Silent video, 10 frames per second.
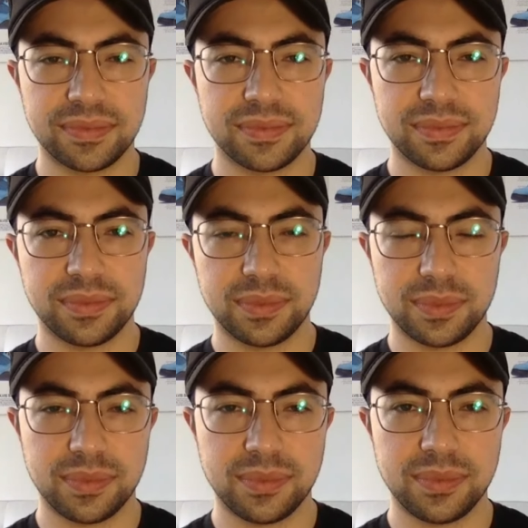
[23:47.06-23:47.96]

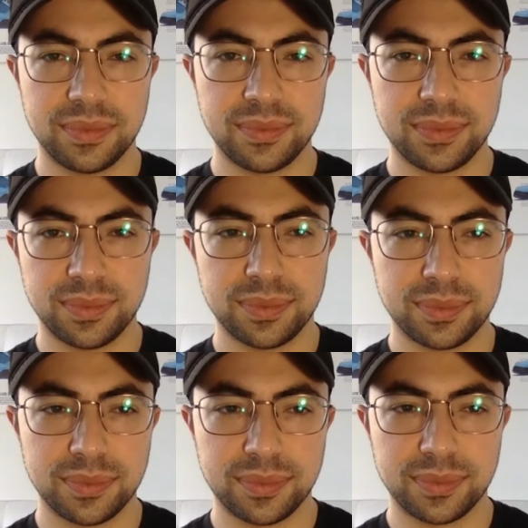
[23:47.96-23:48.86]

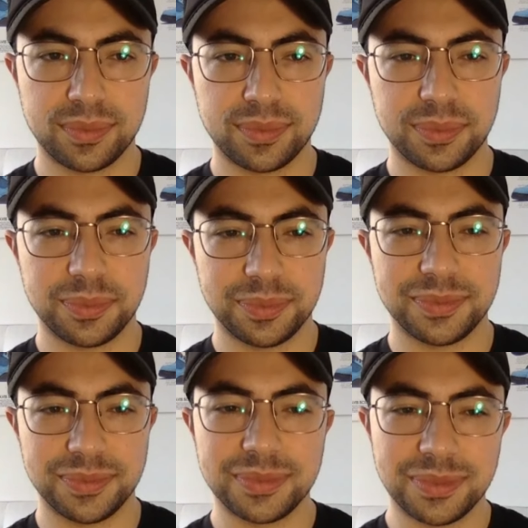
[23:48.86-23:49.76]

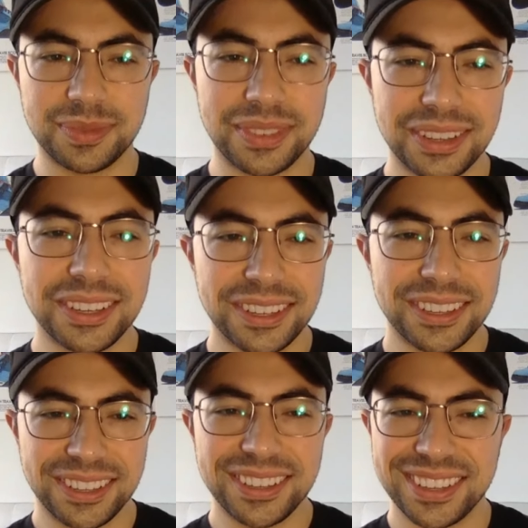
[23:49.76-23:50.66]

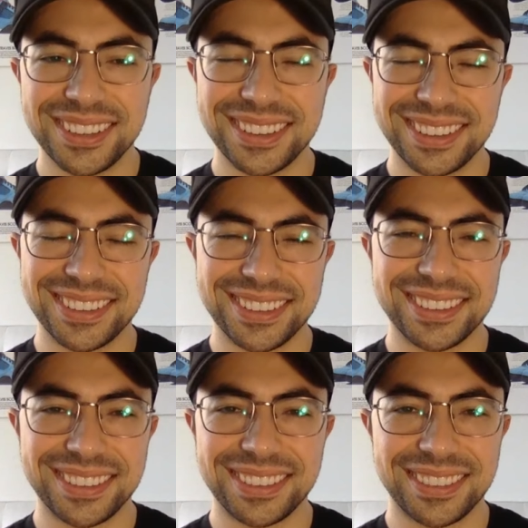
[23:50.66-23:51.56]

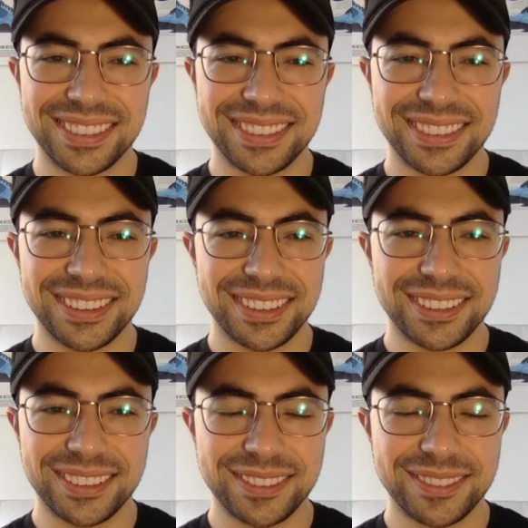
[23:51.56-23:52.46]

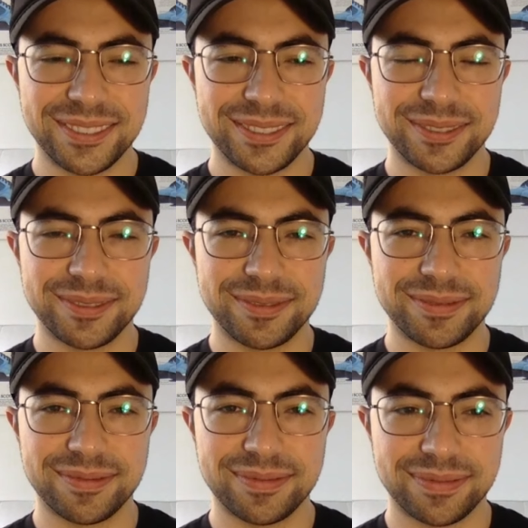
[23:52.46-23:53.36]

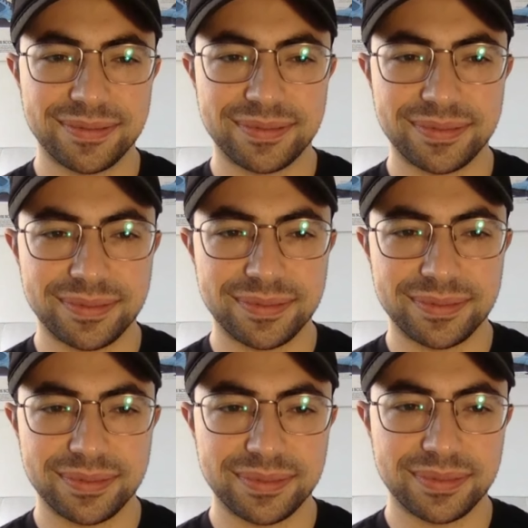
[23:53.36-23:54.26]

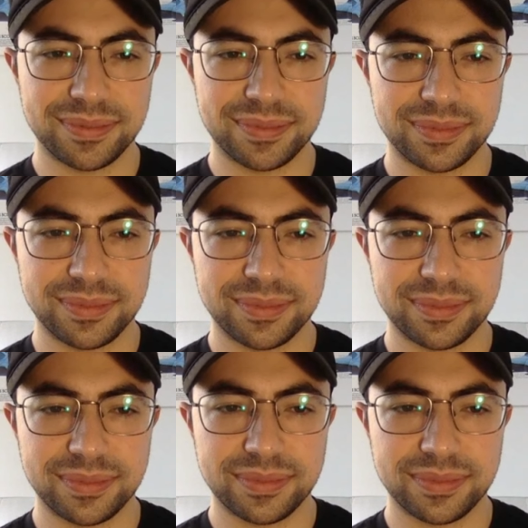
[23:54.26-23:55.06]
The person shown says nothing.